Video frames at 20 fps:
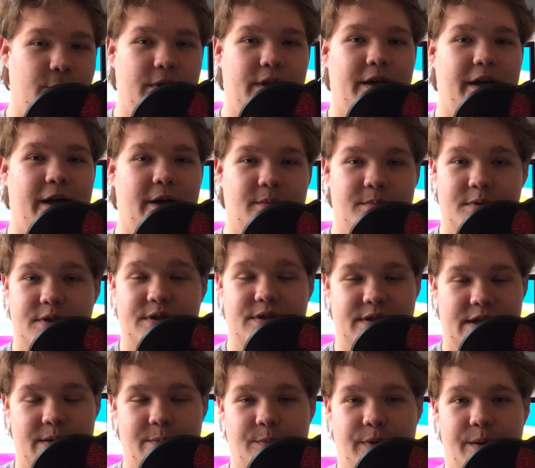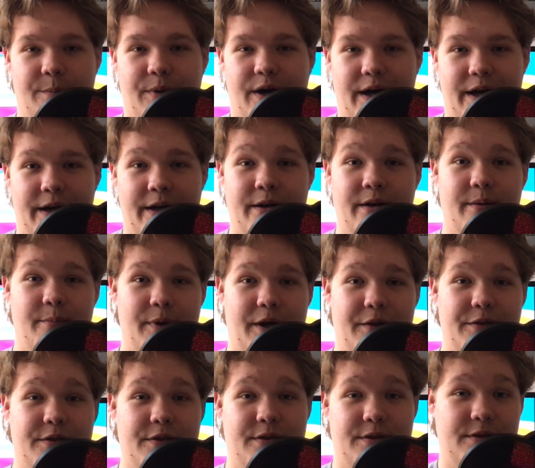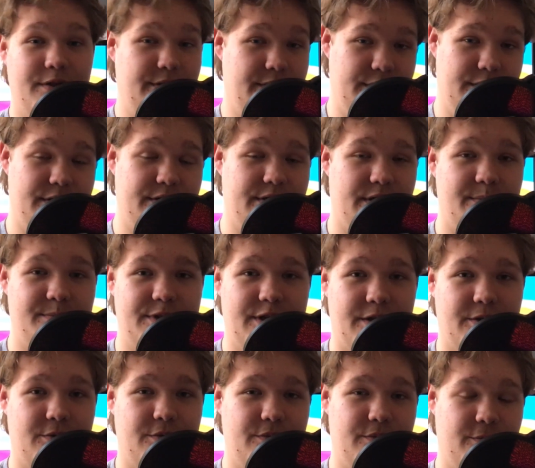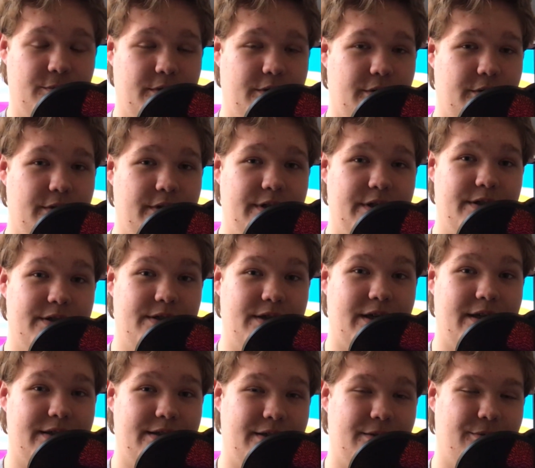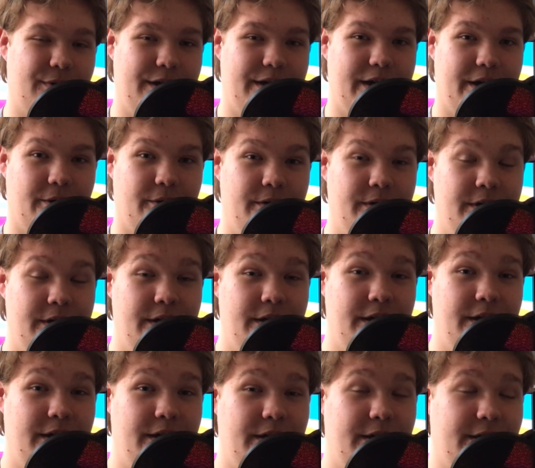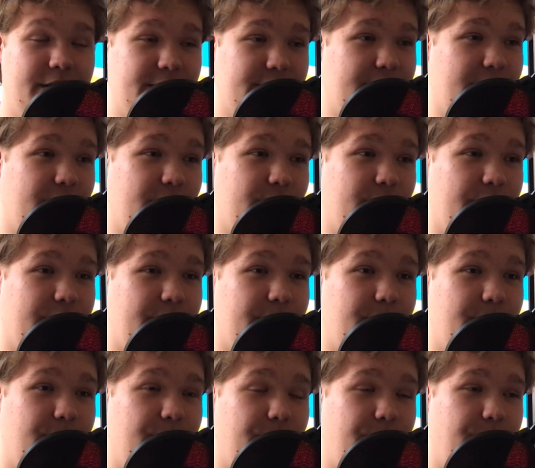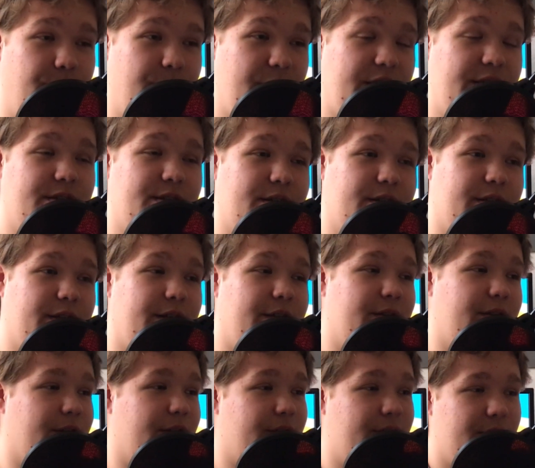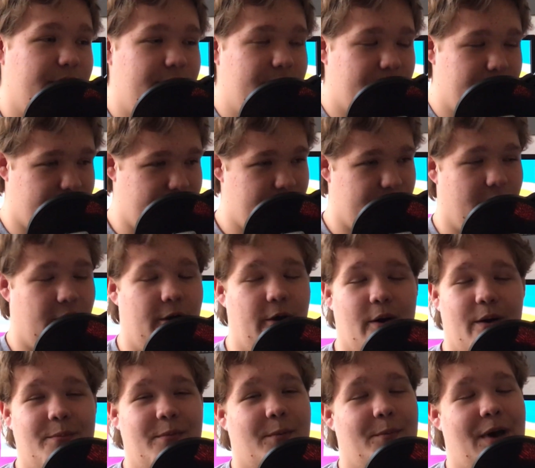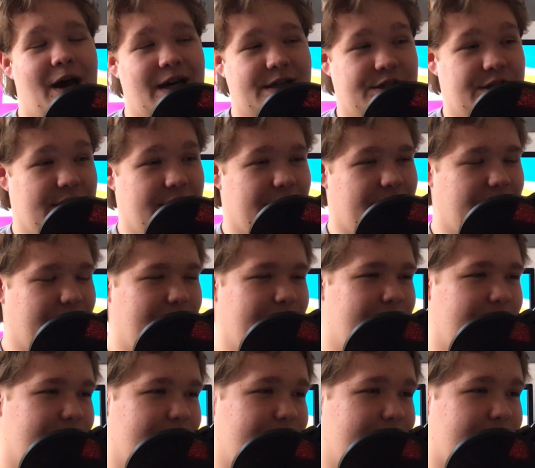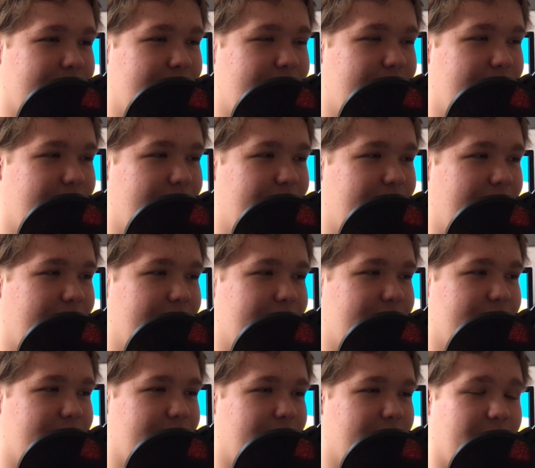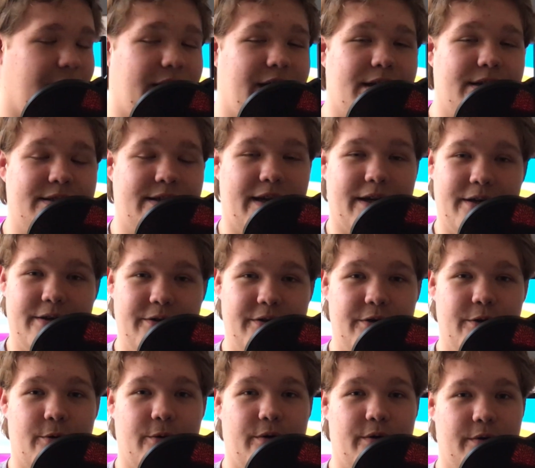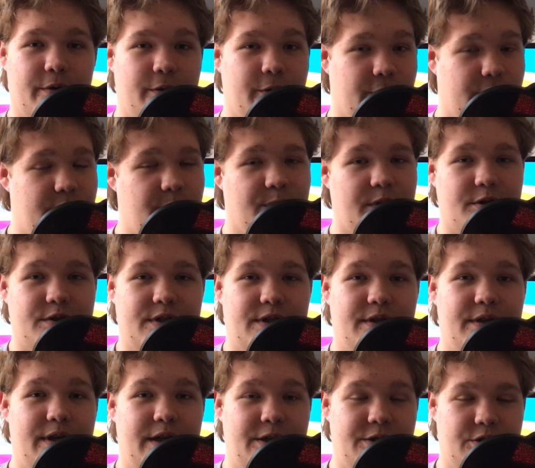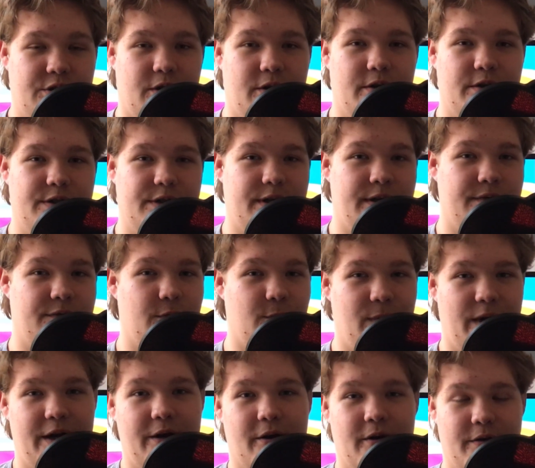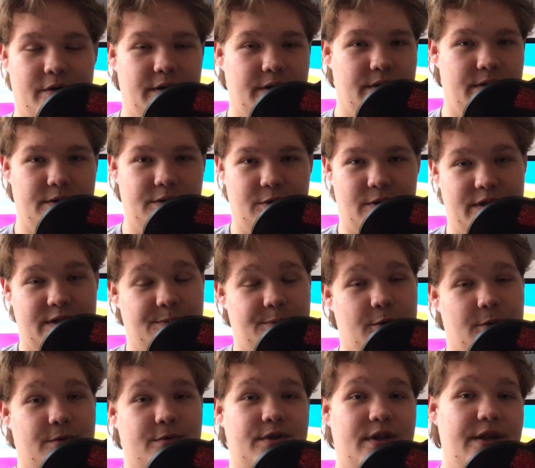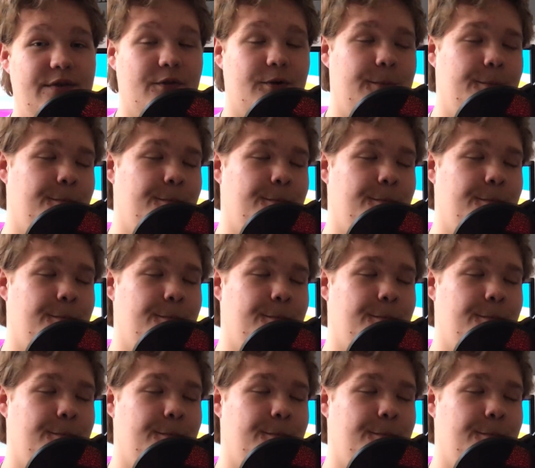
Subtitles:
helped set my mind about the subject we're currently discussing right now. So basically, the scenario I'm imagining is that, like I said, you're the person in charge of the radar, the transmitter receiver,